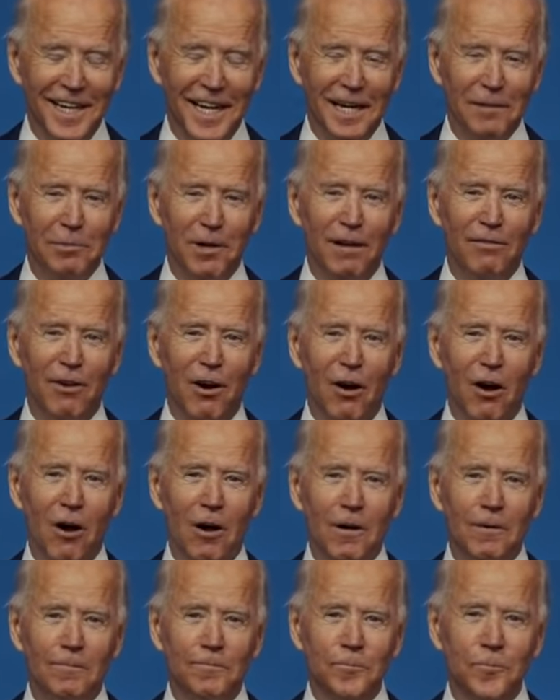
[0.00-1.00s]
And above
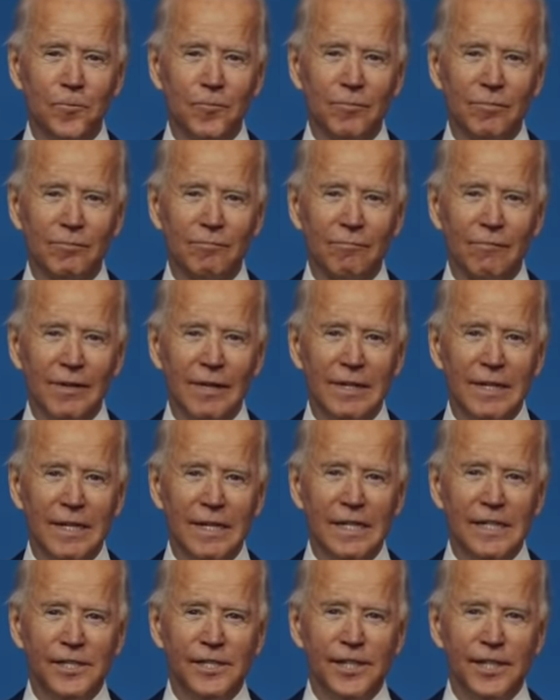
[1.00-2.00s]
all,
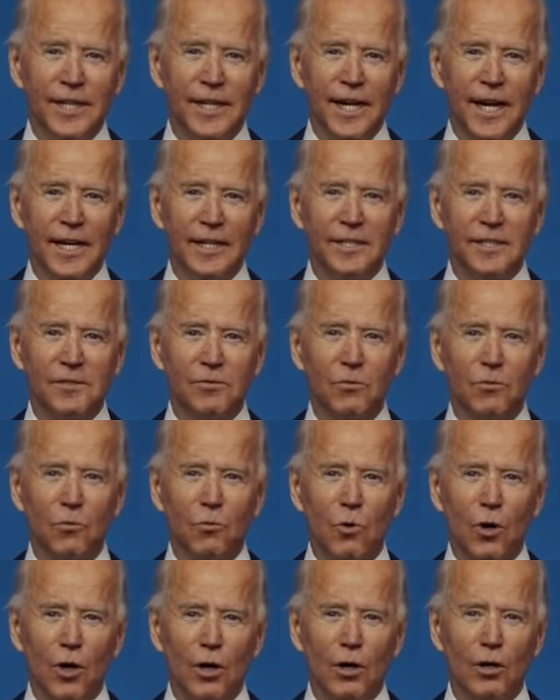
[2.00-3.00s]
she gets
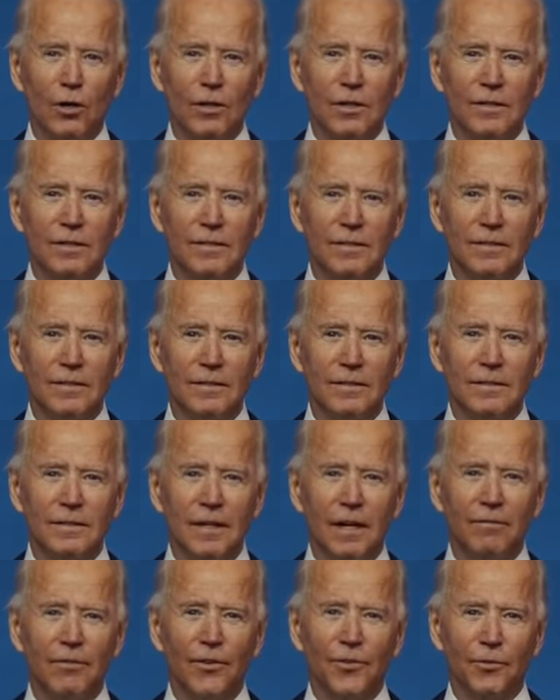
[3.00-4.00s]
word
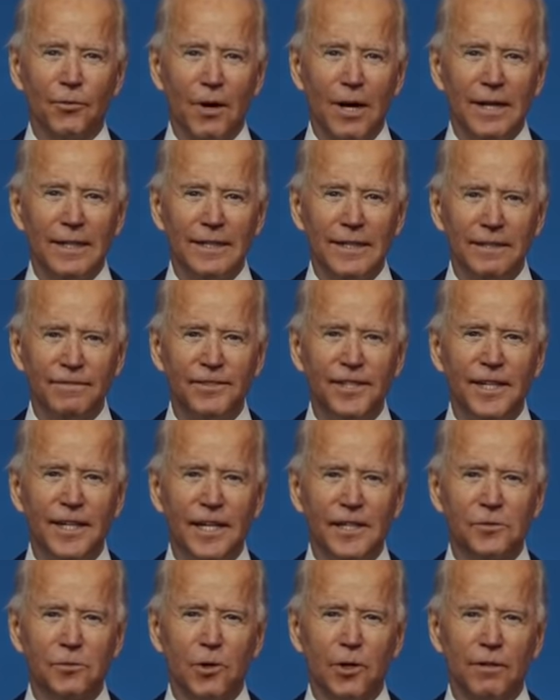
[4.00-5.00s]
of a threat, if she
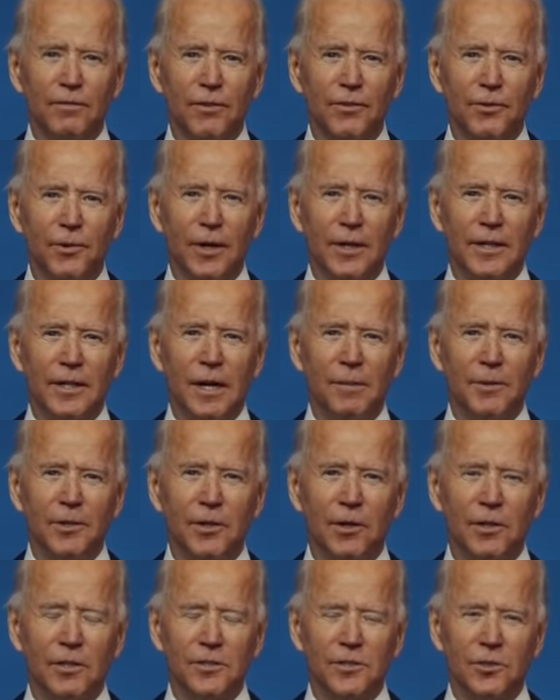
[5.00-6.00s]
gets word of a threat
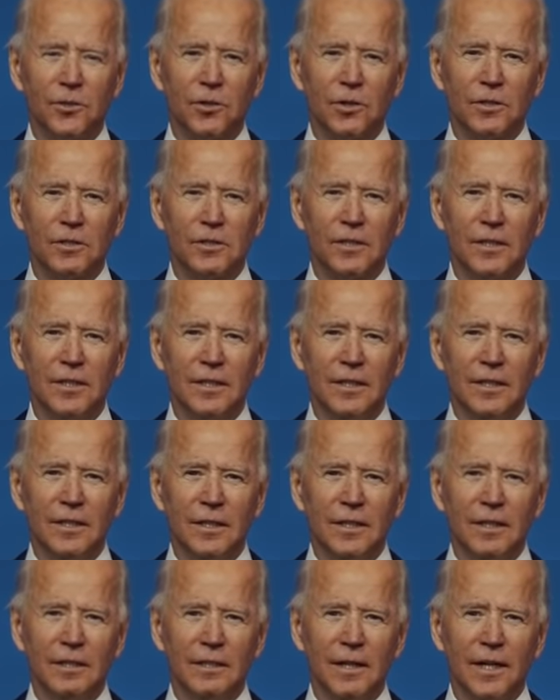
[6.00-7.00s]
coming to our shores,
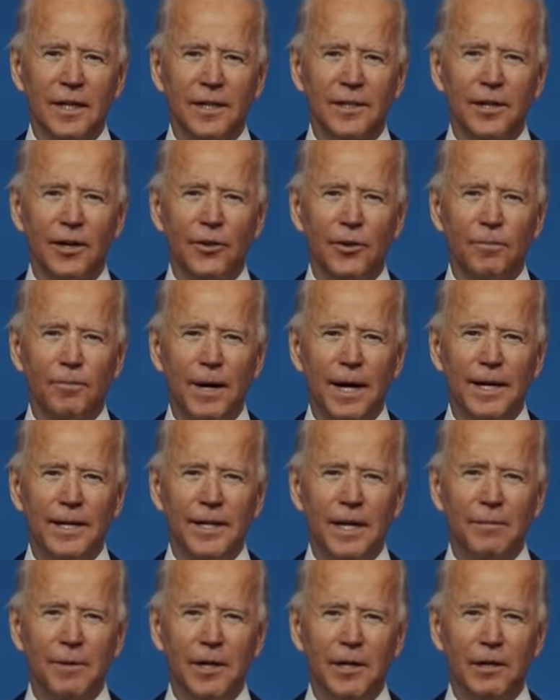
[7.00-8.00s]
like another
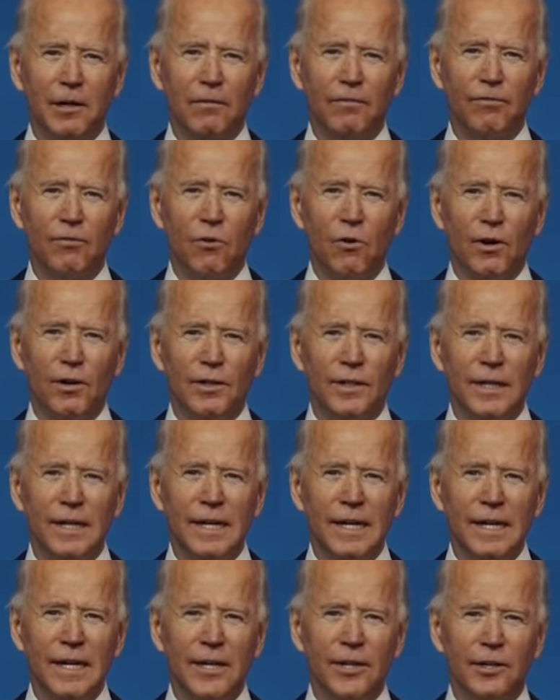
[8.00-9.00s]
pandemic or a foreign
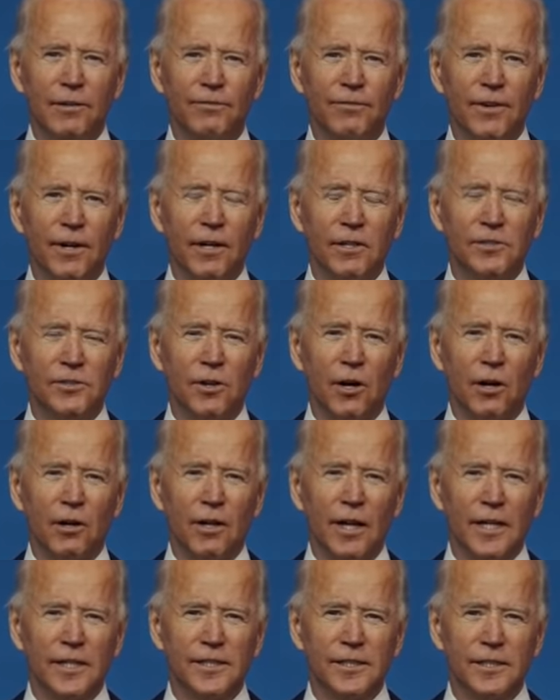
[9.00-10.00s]
interference in
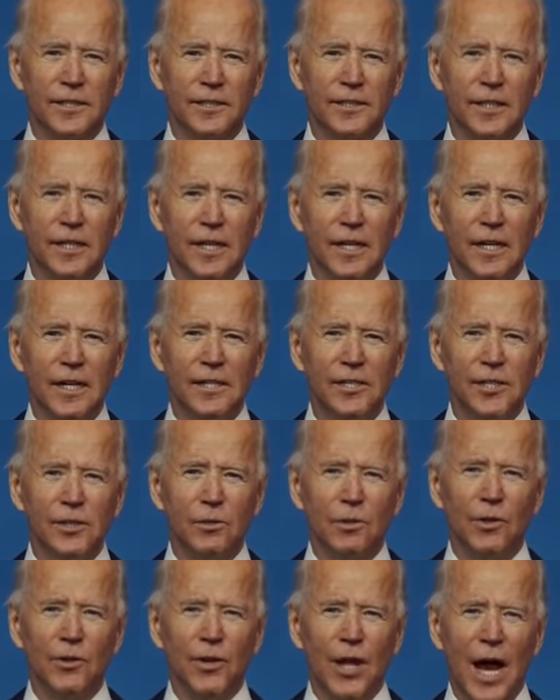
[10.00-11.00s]
our elections,
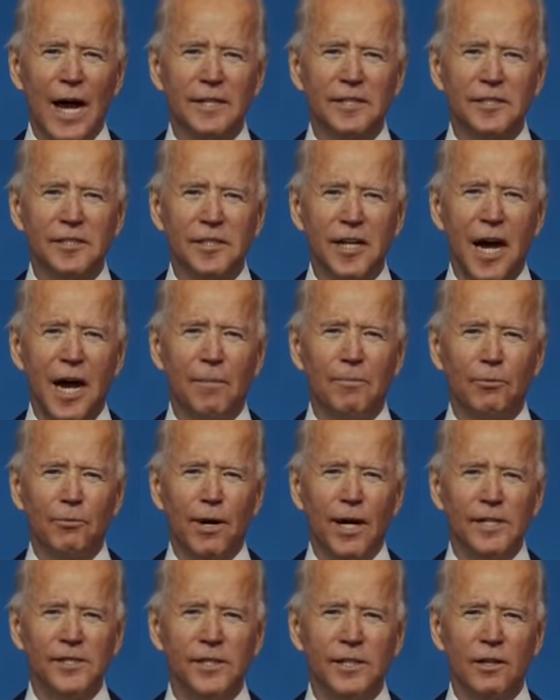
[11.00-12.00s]
she will not stop
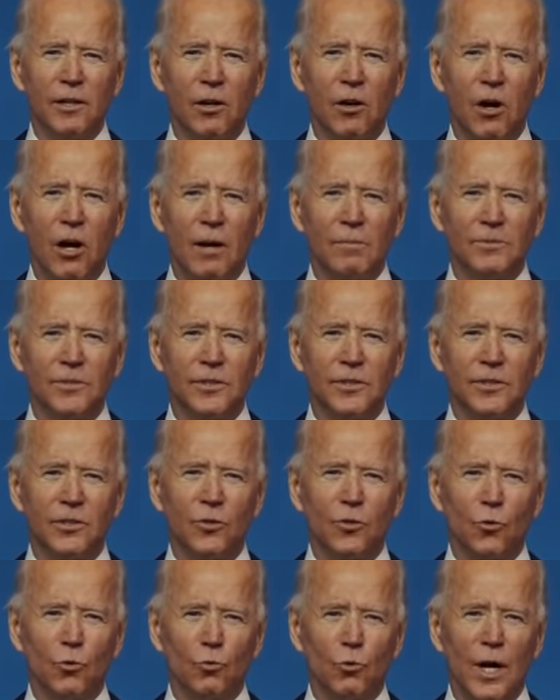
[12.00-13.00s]
raising alarms
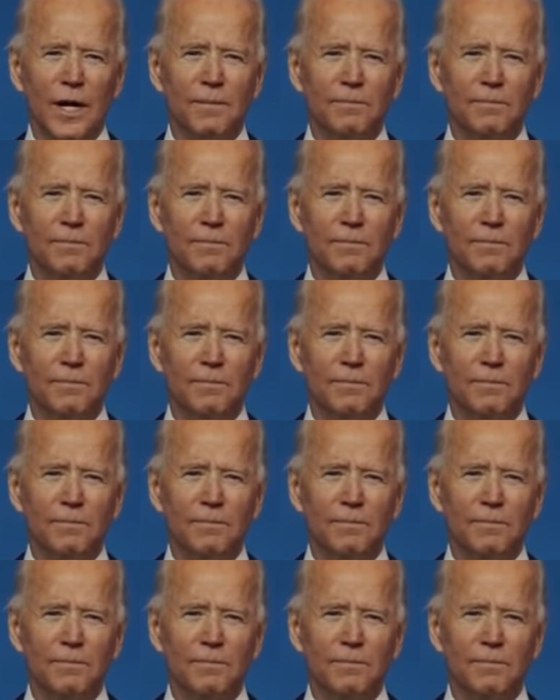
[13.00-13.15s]
until the